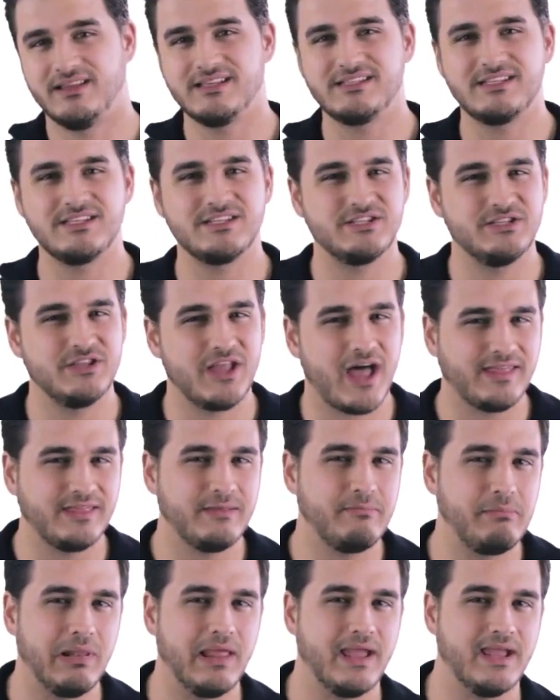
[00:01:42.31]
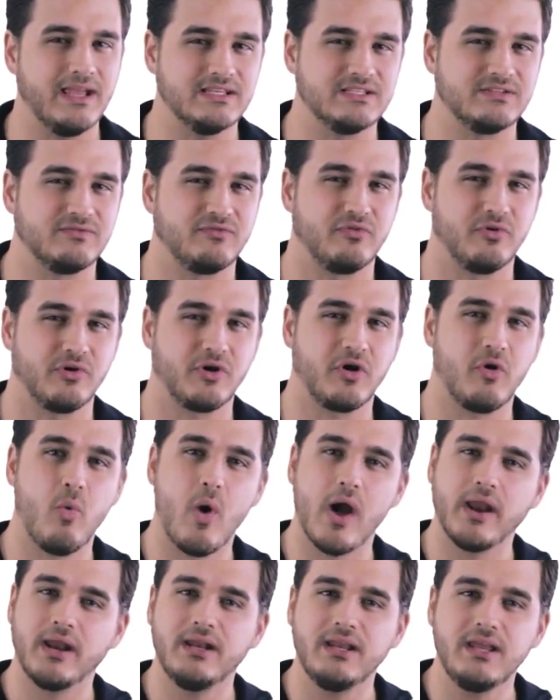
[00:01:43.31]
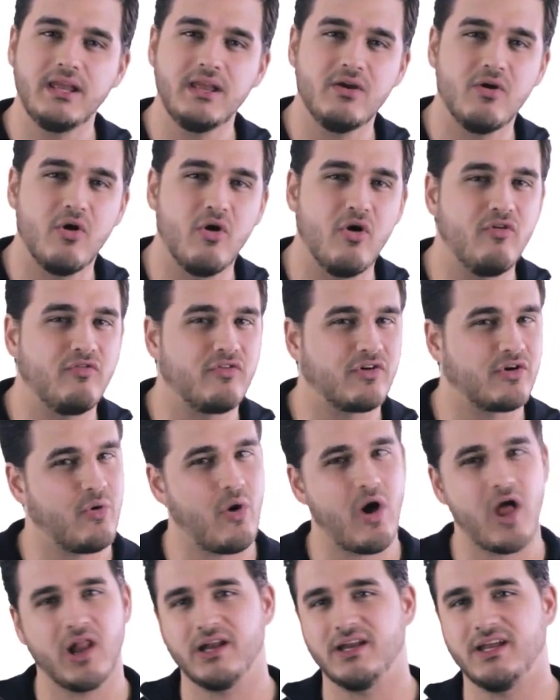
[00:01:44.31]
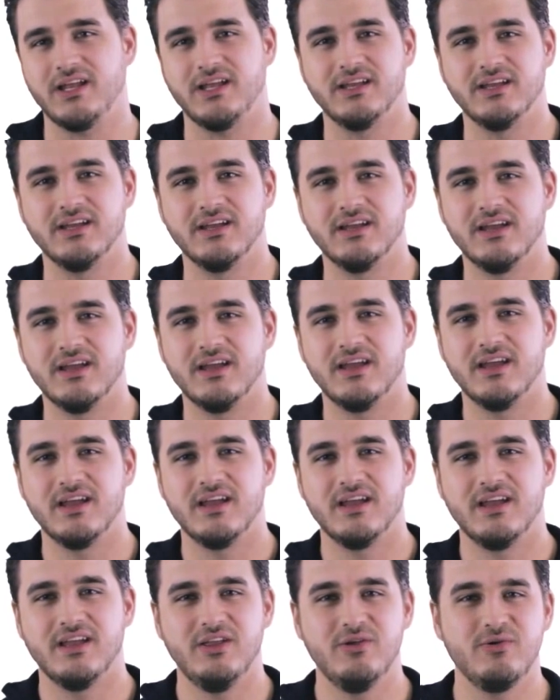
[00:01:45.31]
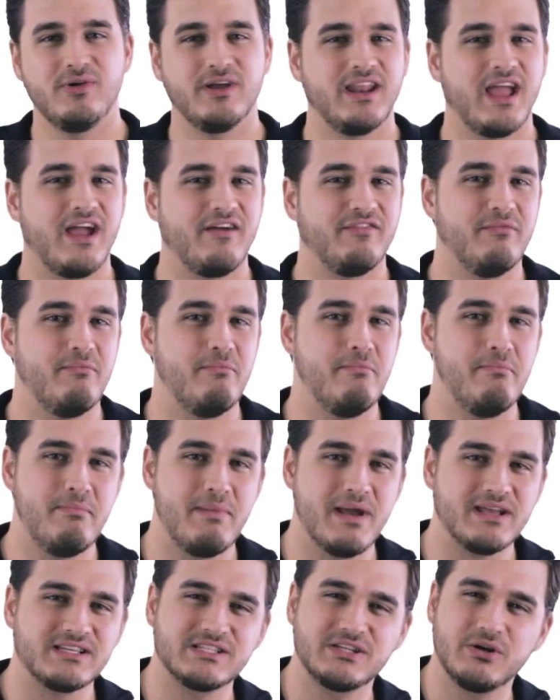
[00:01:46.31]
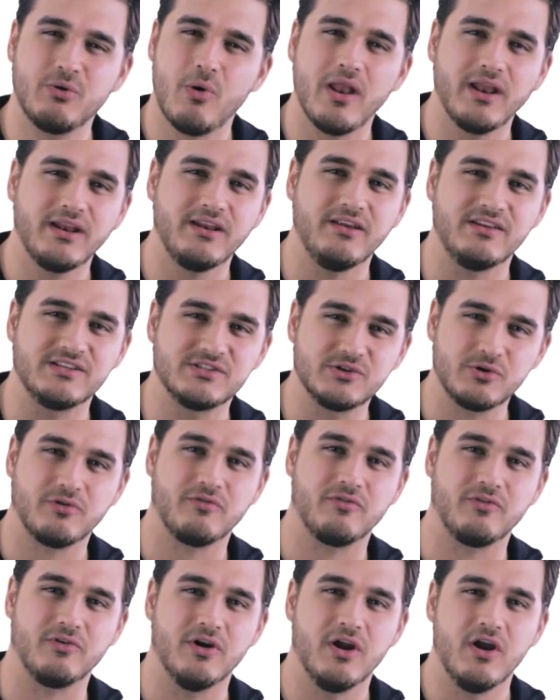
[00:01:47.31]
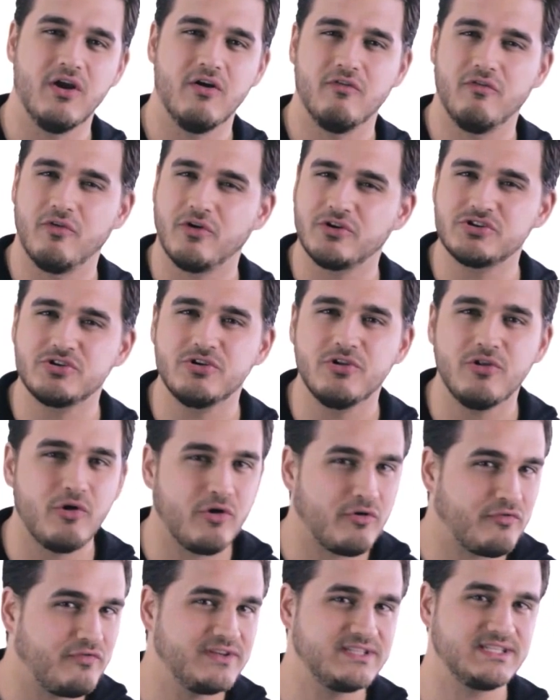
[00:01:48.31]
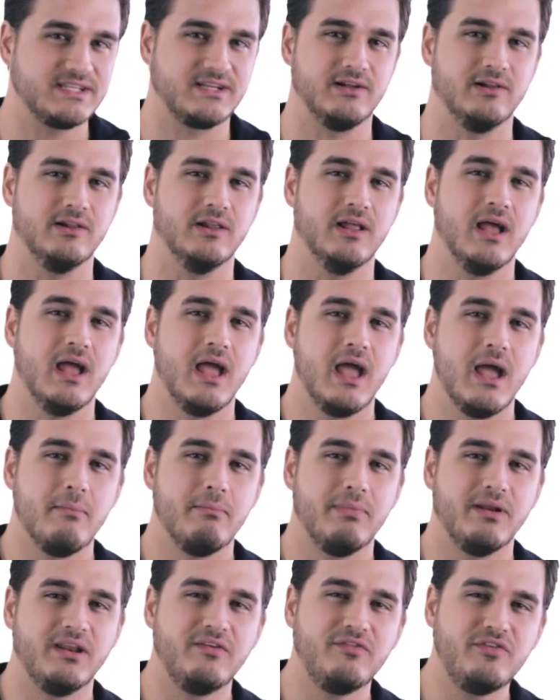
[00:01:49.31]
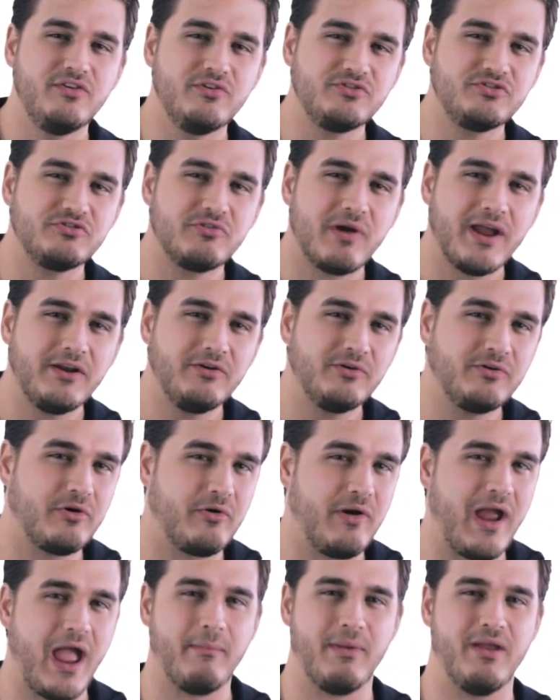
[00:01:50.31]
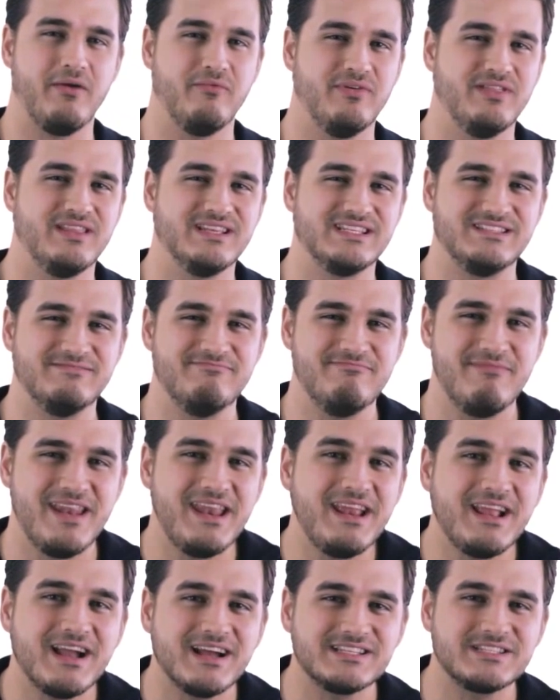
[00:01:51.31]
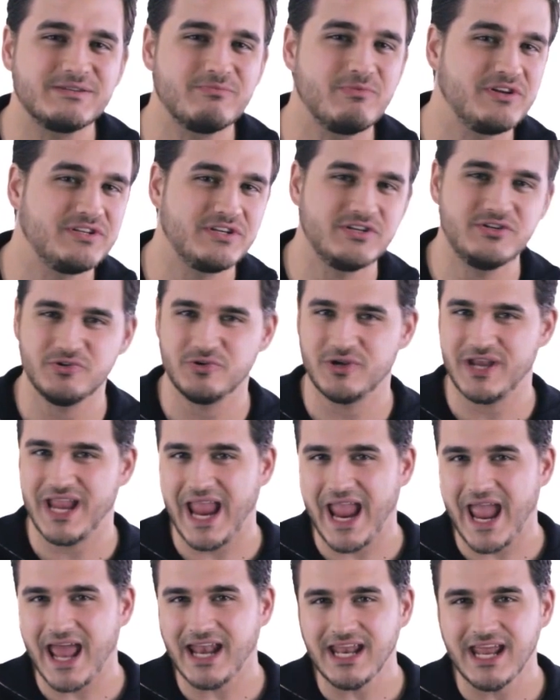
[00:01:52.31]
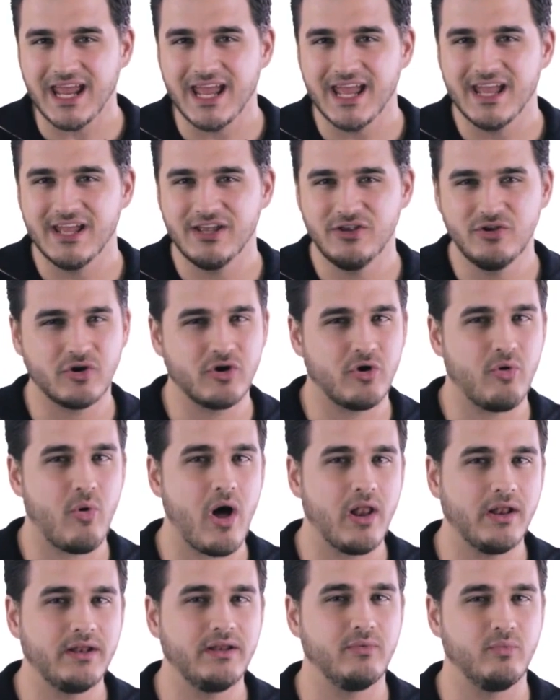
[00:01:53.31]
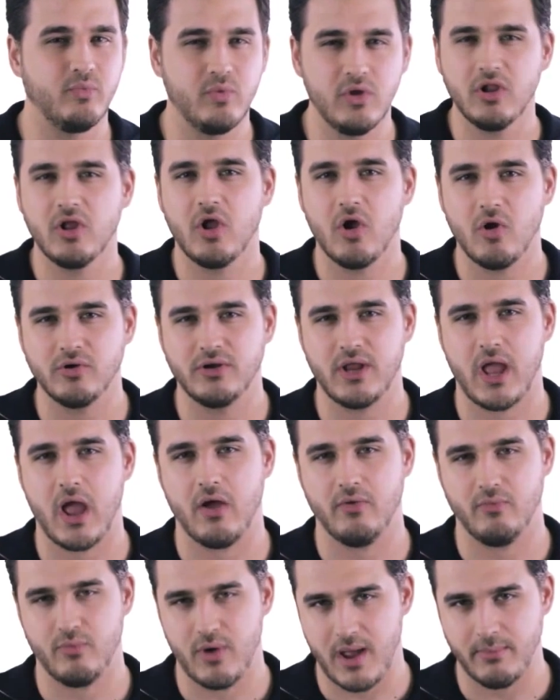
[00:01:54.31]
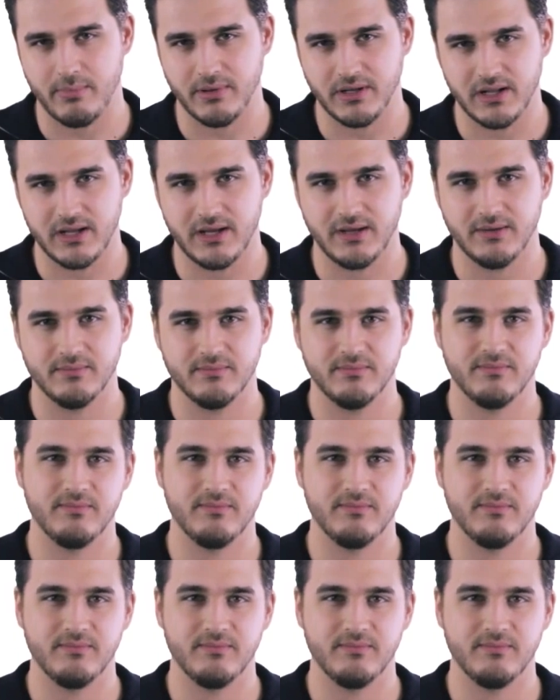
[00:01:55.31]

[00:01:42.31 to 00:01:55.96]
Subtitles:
This is not the place for quantity over quality. You can have the best quality server, virtual or physical, but if you try to cram it with as many customers as you can, your quality will go down rapidly.